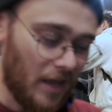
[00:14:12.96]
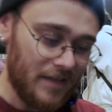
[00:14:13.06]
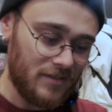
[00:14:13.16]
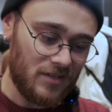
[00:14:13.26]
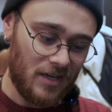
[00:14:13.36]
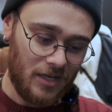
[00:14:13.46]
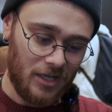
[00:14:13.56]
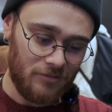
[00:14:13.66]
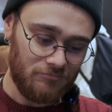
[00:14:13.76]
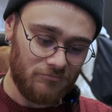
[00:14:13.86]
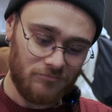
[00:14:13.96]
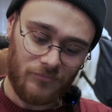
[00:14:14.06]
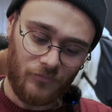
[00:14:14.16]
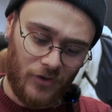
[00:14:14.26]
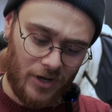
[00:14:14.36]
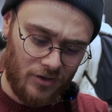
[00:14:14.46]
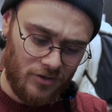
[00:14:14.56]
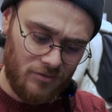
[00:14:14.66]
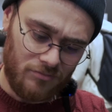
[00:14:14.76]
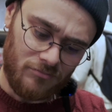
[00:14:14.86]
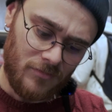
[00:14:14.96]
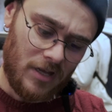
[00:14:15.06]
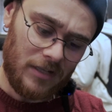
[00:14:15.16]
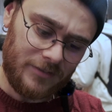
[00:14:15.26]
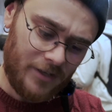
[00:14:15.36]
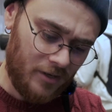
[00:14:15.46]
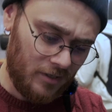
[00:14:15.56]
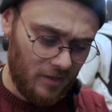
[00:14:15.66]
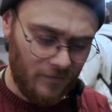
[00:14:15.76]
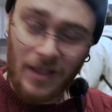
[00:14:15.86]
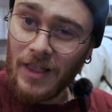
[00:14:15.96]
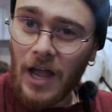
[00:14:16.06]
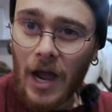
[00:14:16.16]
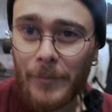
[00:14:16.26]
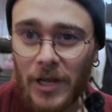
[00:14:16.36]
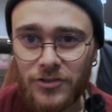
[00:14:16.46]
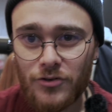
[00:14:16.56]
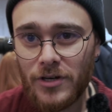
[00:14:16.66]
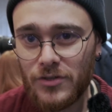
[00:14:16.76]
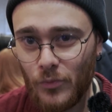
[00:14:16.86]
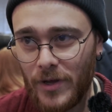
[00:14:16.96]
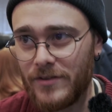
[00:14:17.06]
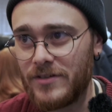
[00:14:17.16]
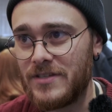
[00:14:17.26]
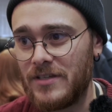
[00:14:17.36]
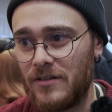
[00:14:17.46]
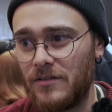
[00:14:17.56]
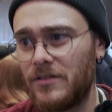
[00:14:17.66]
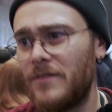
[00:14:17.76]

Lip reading: it's a very good alternative. I'm not sure it's weather sealed.